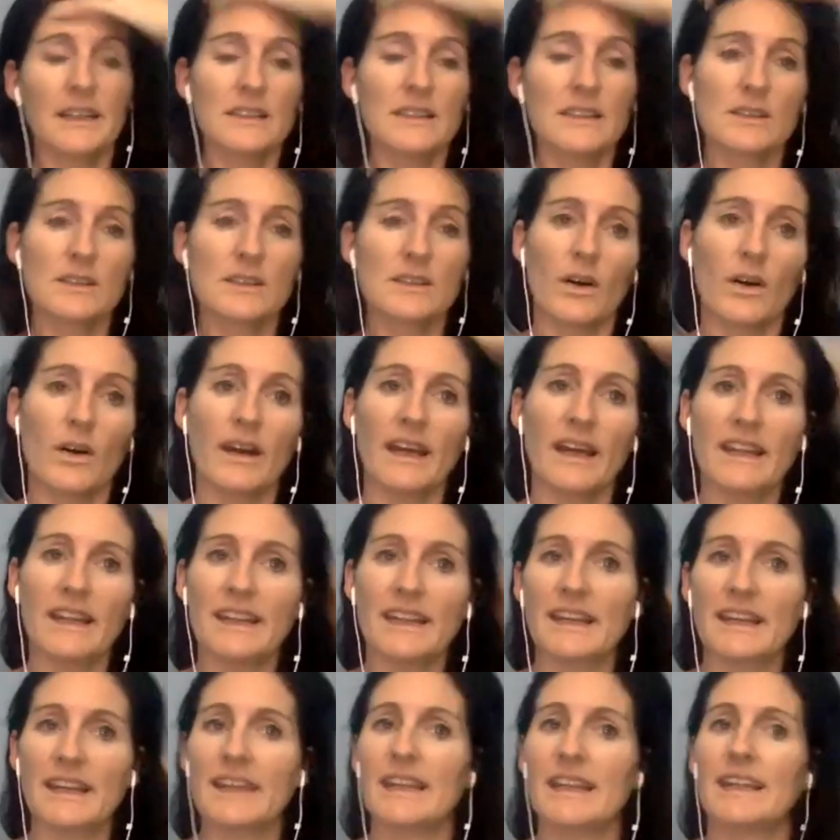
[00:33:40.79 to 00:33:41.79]
So go ahead and
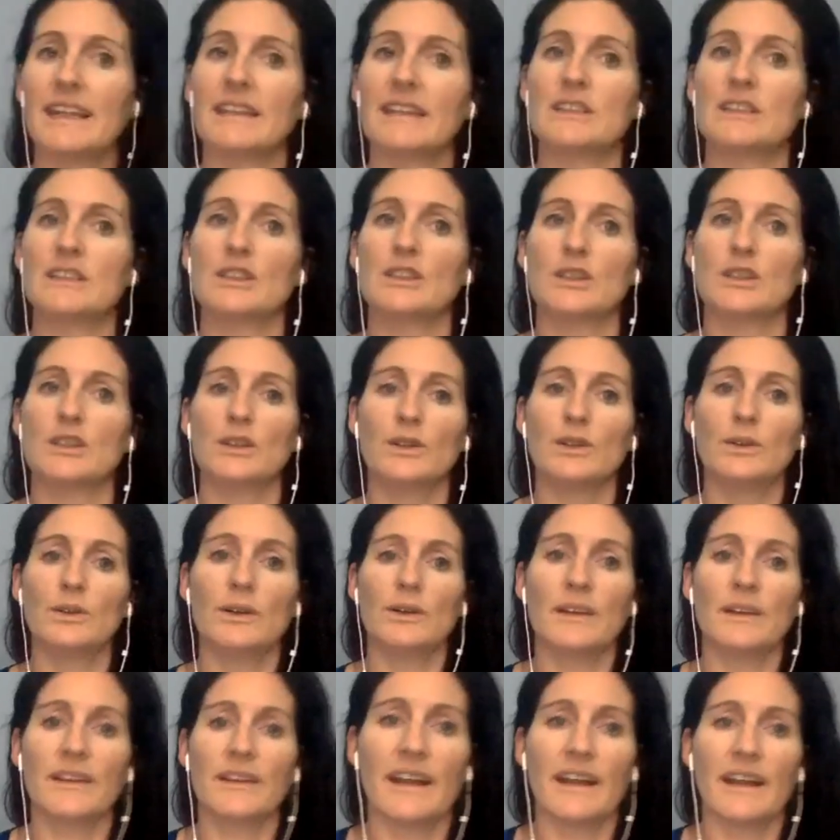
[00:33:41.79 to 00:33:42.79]
get into
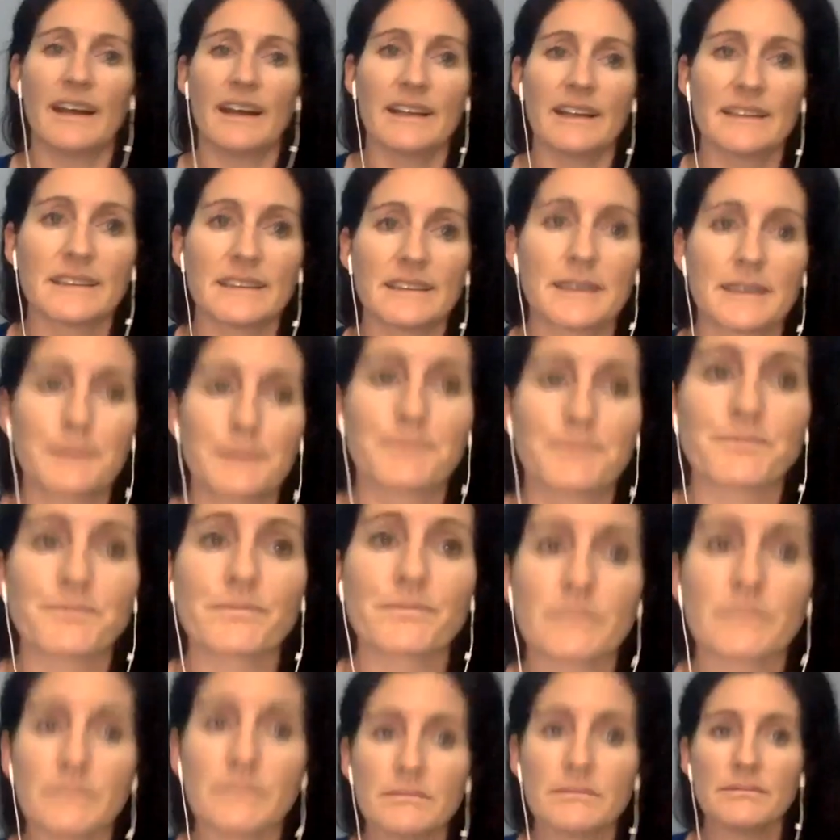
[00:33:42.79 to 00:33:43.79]
that
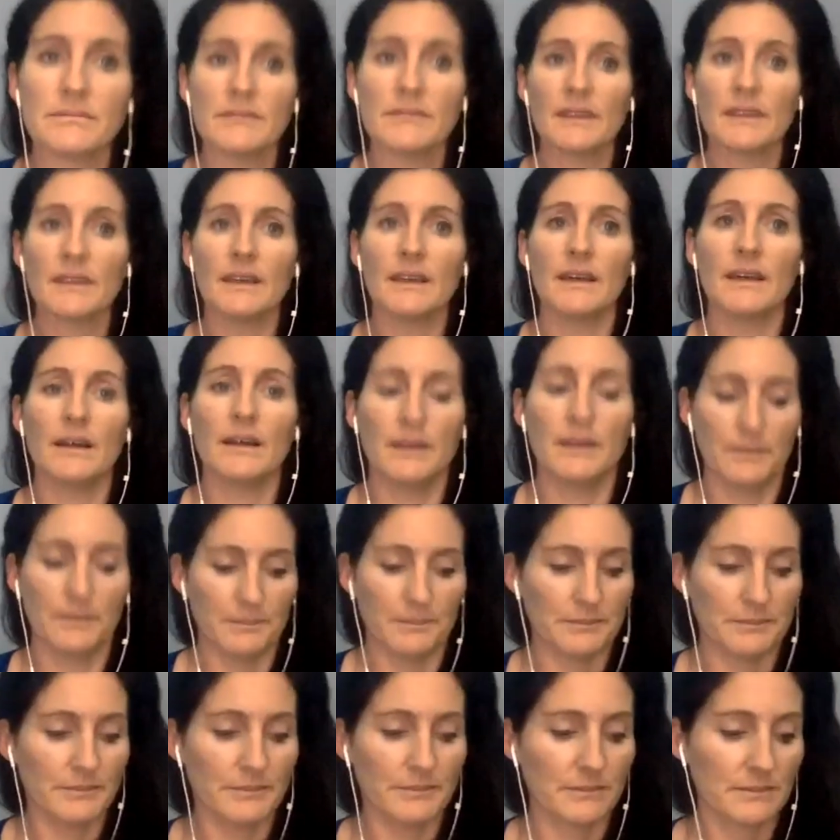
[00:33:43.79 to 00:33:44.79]

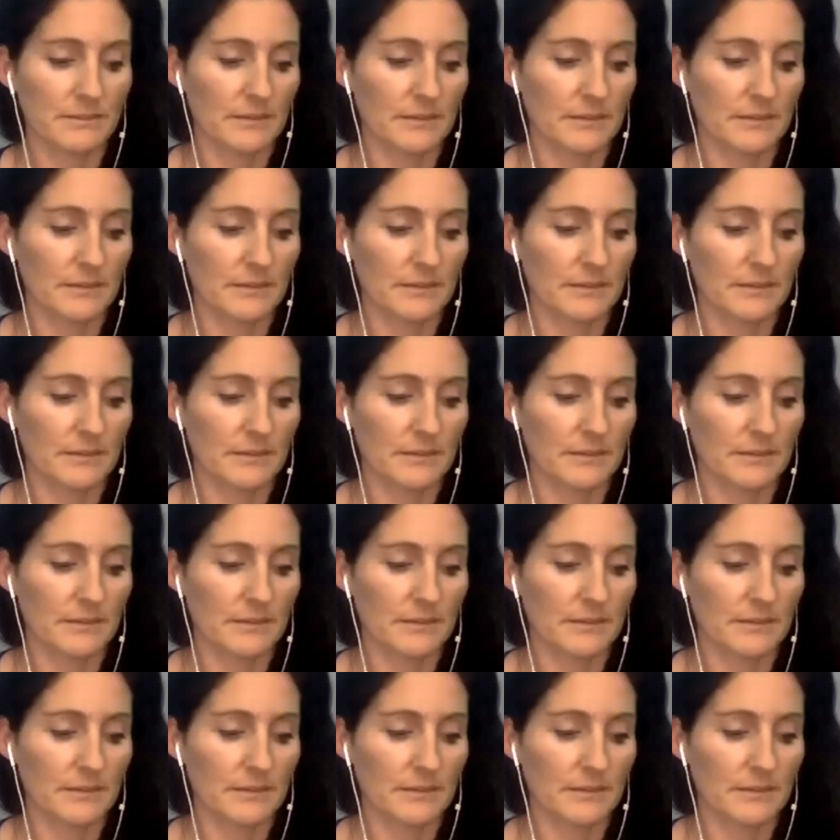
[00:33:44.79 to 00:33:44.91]
um,